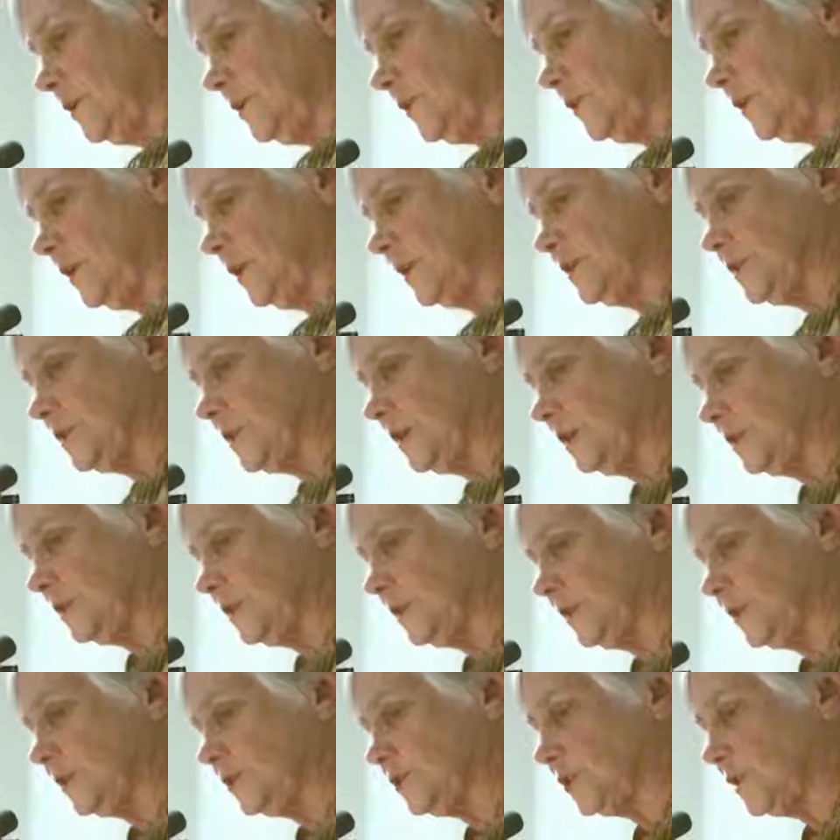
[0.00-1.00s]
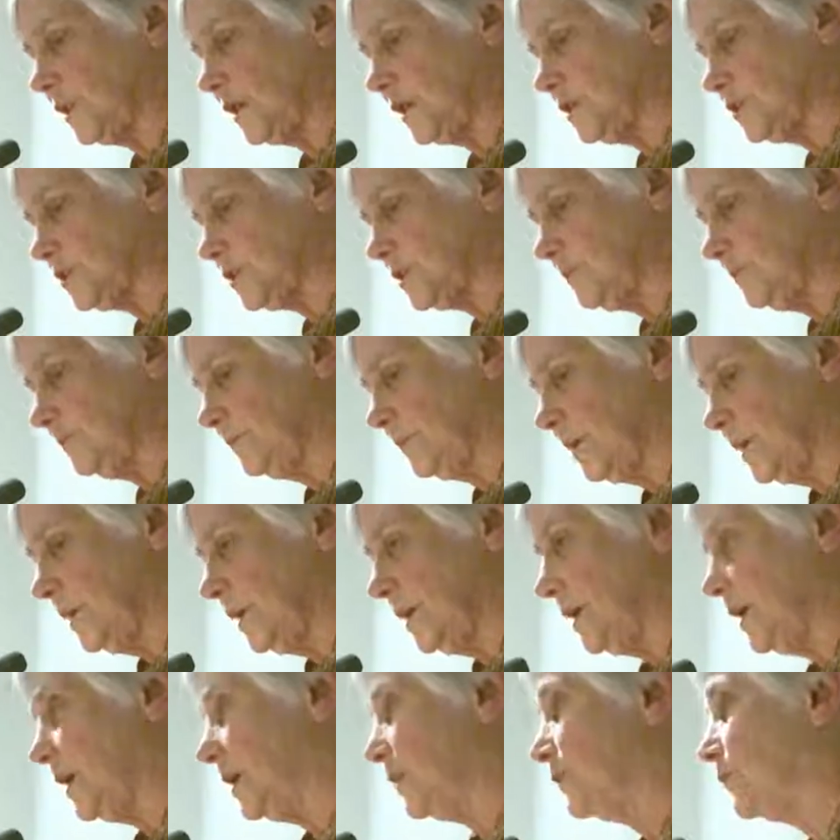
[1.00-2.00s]
early childhood education.
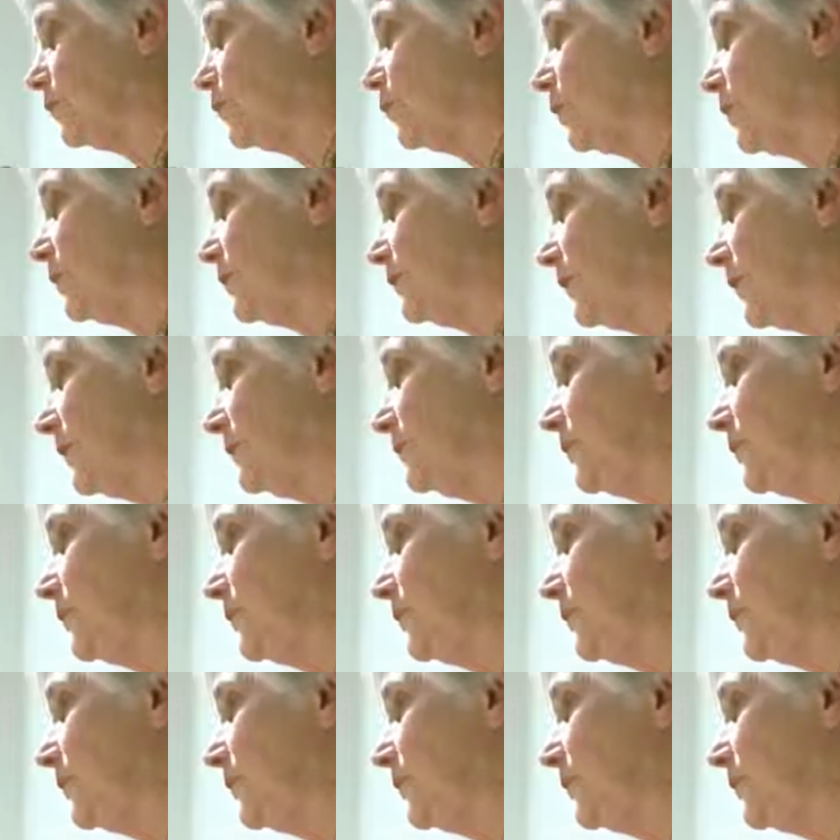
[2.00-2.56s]
Out of 45